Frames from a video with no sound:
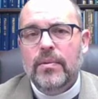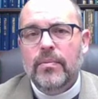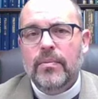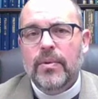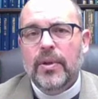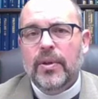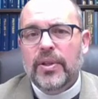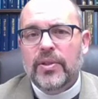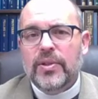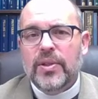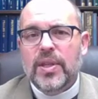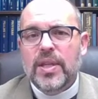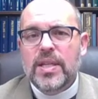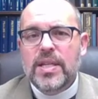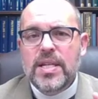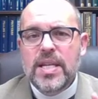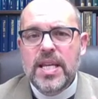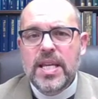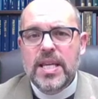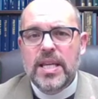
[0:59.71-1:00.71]
Well, it's the
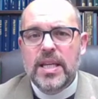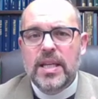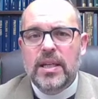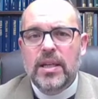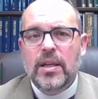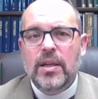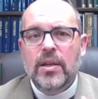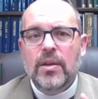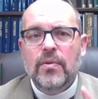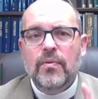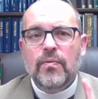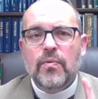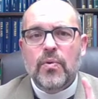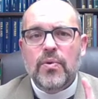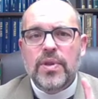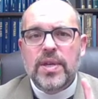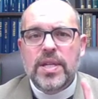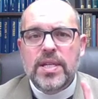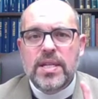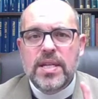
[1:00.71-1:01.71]
need
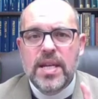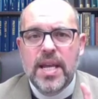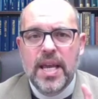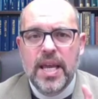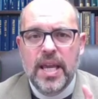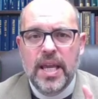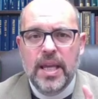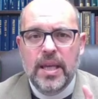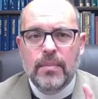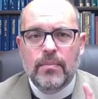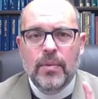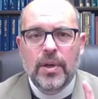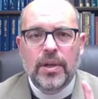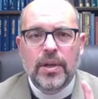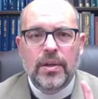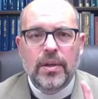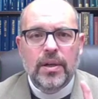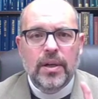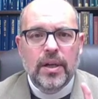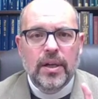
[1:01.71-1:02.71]
for the name
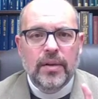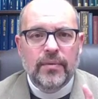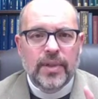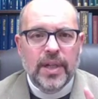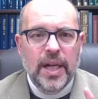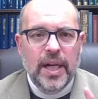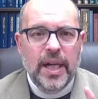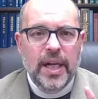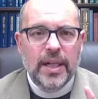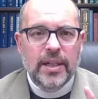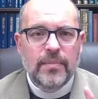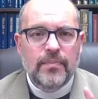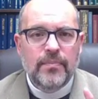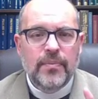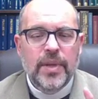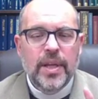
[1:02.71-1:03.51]
of God.